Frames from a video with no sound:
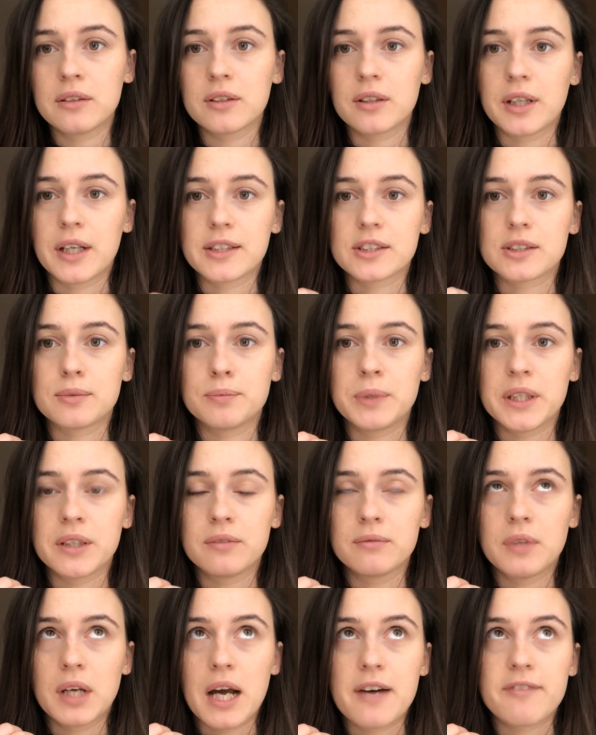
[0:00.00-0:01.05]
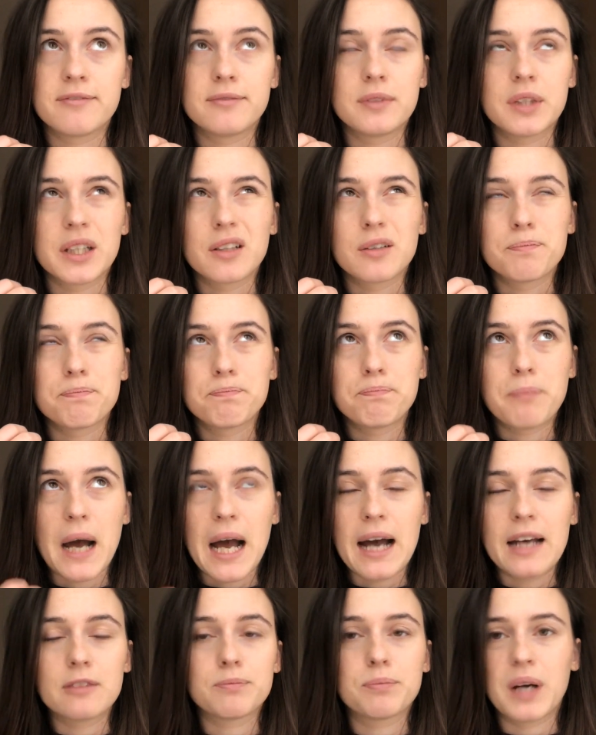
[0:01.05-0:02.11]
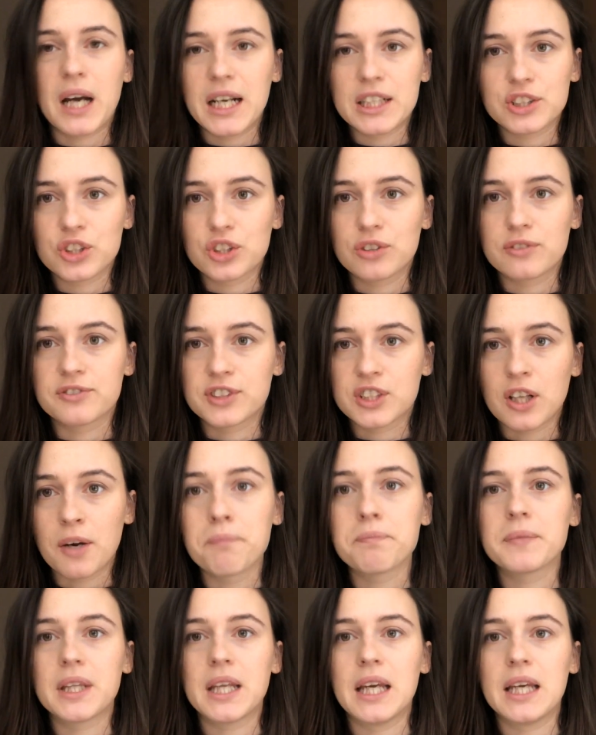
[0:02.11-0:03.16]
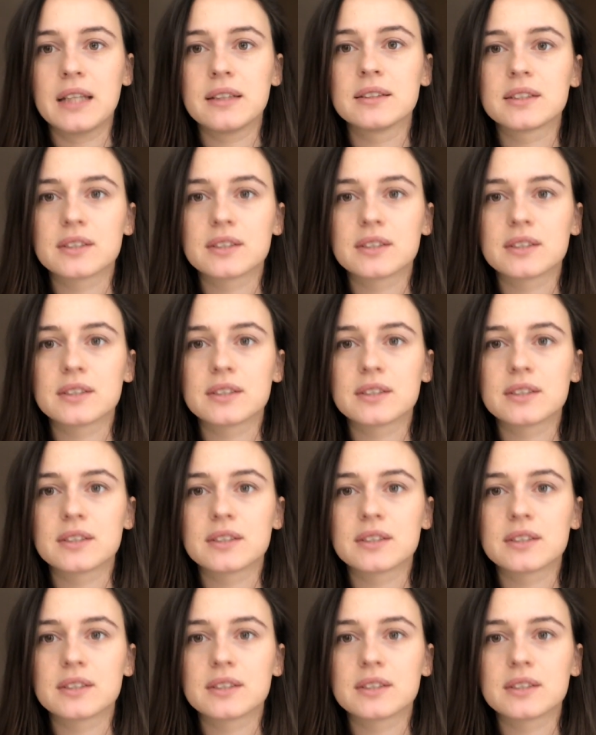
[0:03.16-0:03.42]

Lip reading: There has to be have like a bad patch or something.